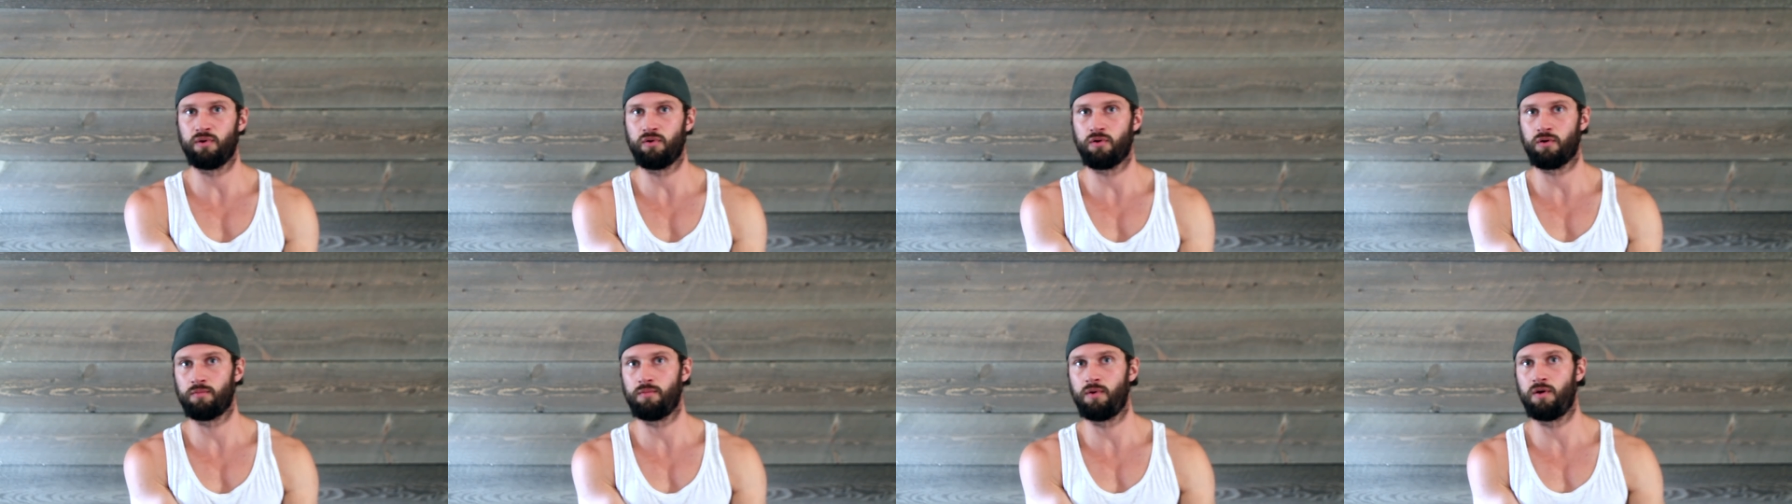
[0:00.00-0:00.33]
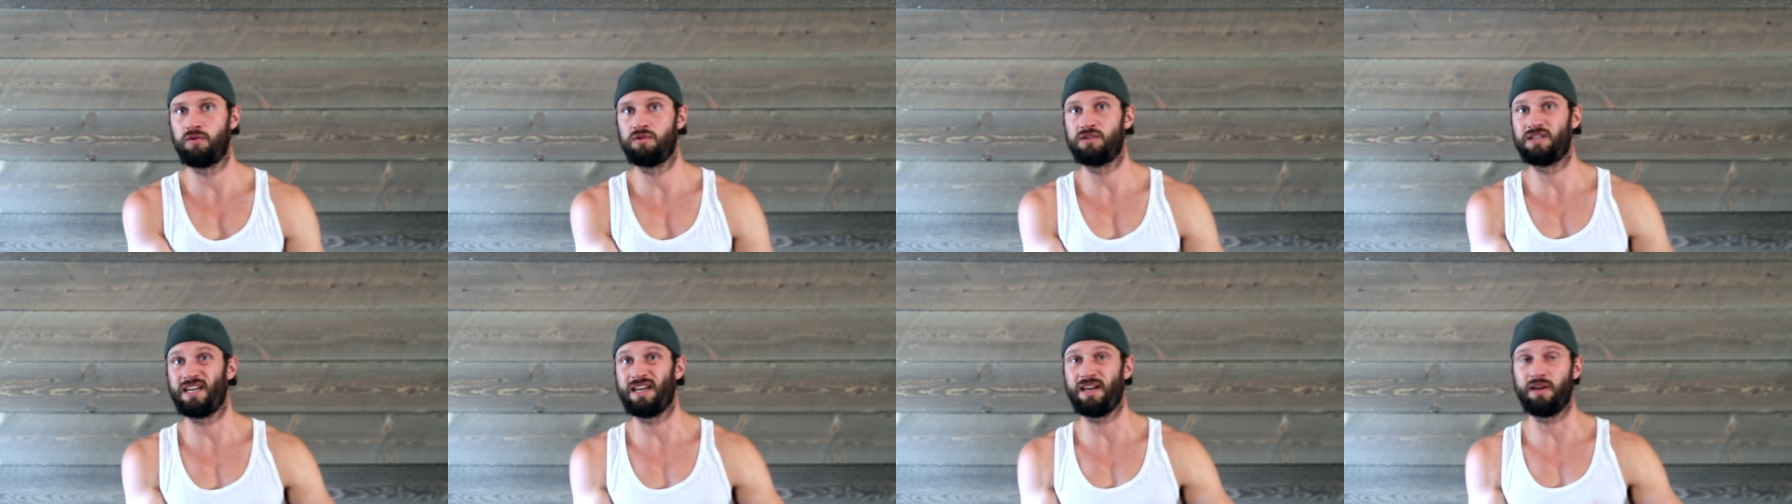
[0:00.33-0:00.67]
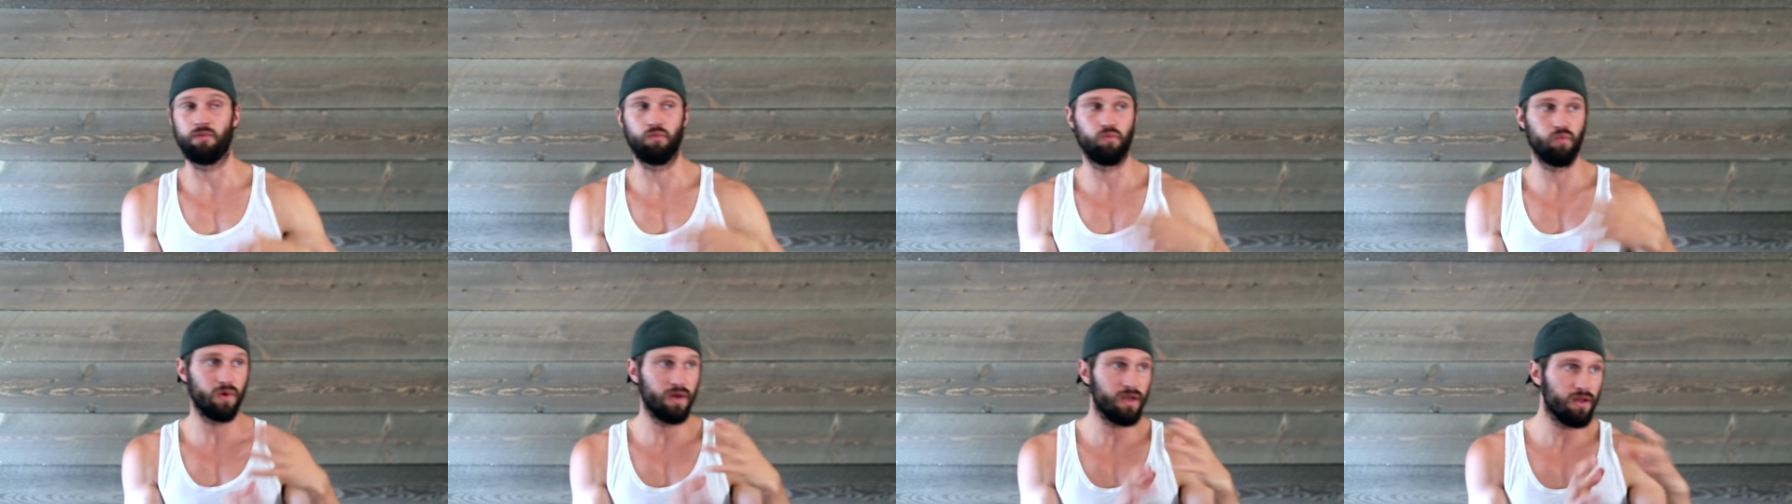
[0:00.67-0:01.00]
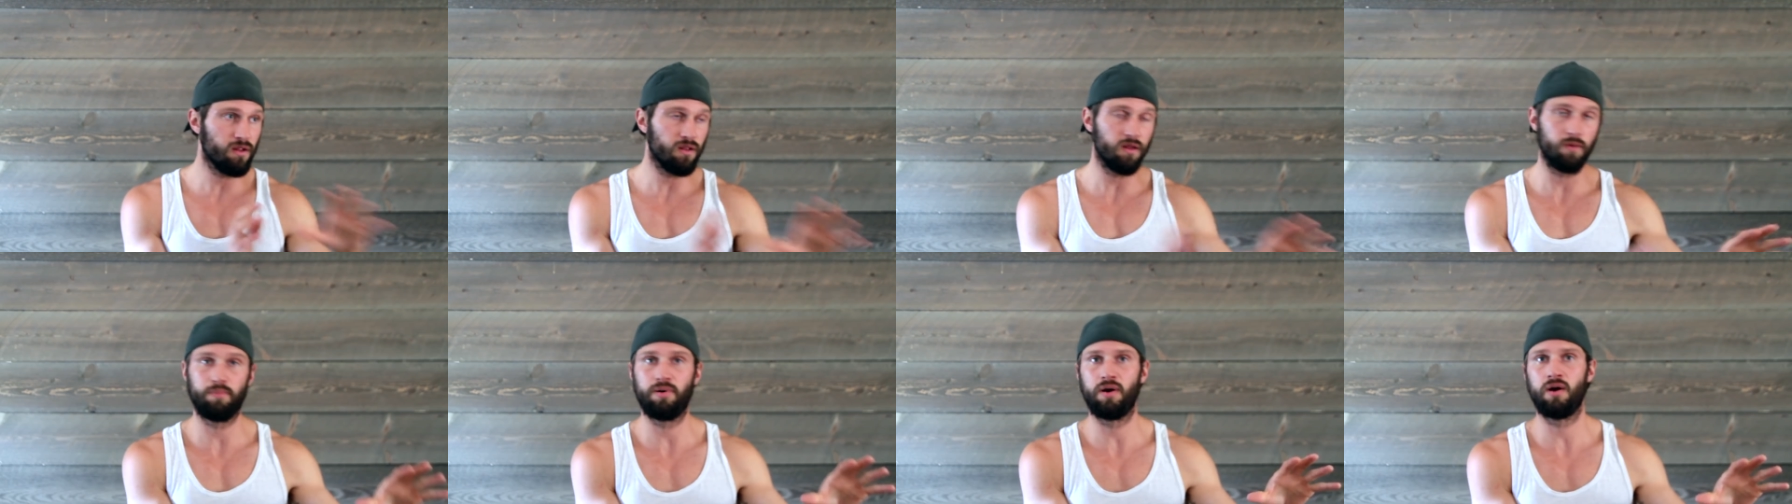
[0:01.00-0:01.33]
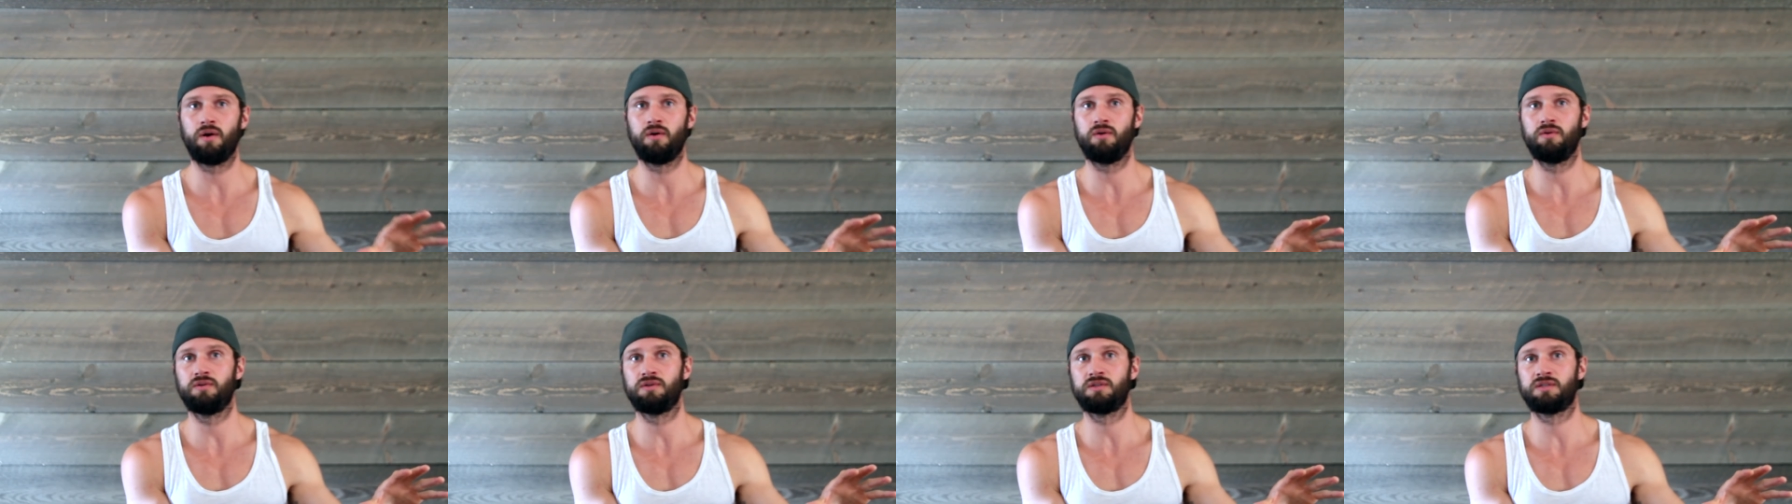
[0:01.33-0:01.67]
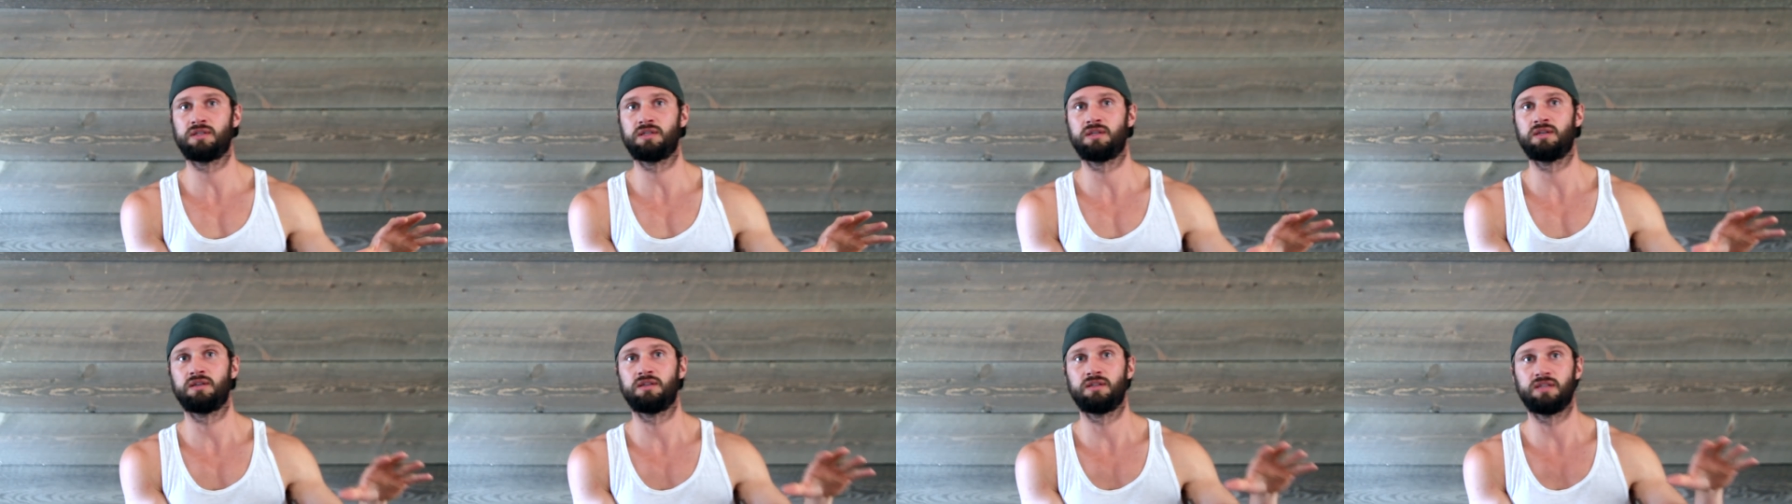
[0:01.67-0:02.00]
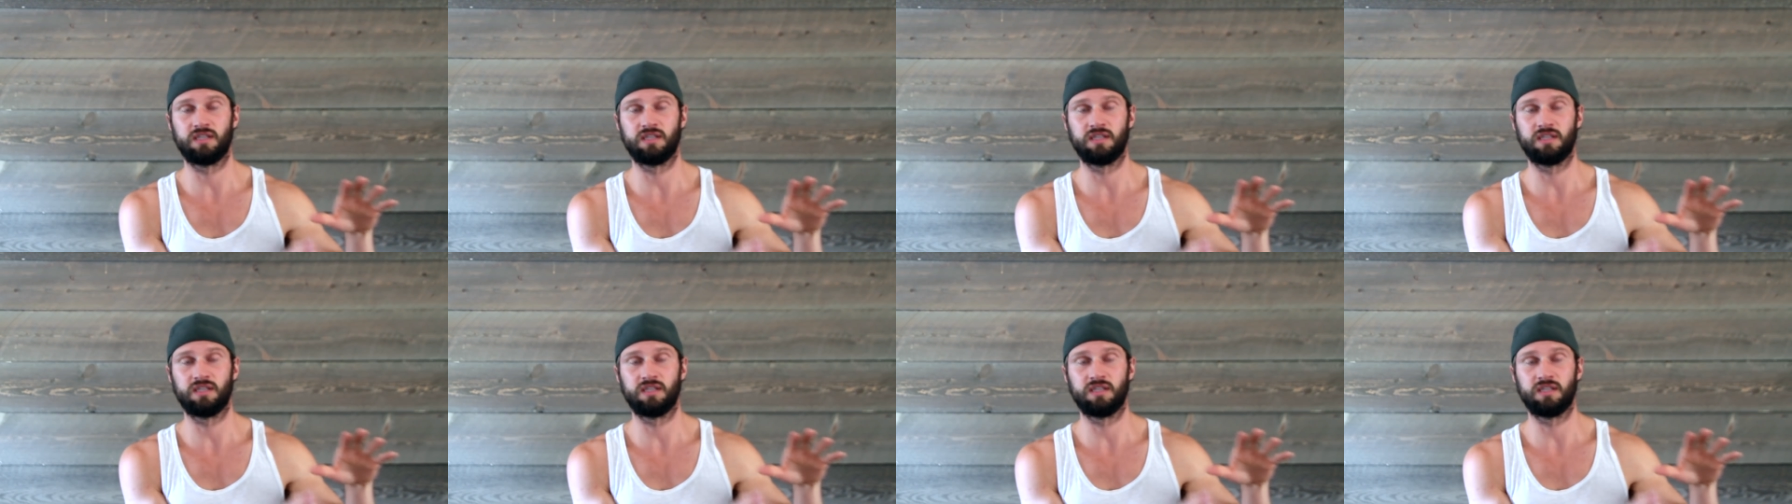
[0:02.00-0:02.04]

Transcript: hormones and it will oppose